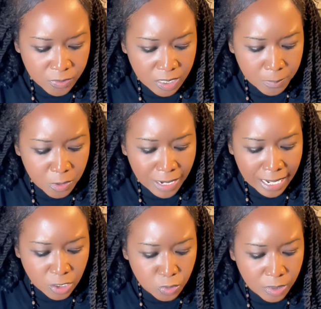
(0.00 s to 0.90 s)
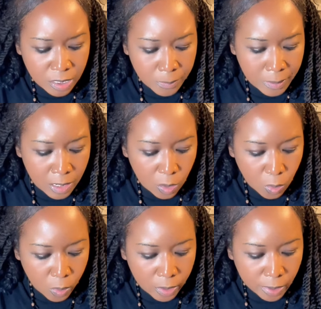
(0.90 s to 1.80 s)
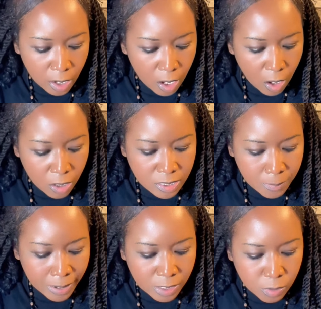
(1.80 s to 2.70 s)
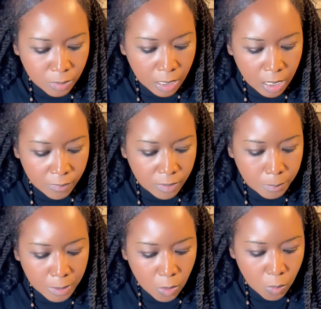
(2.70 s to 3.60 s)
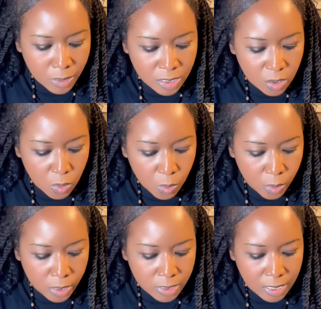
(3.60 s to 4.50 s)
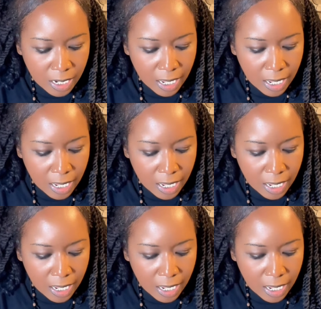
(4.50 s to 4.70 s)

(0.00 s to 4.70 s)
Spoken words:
But some of you guys, you could be in court, or somebody you love could be going to court.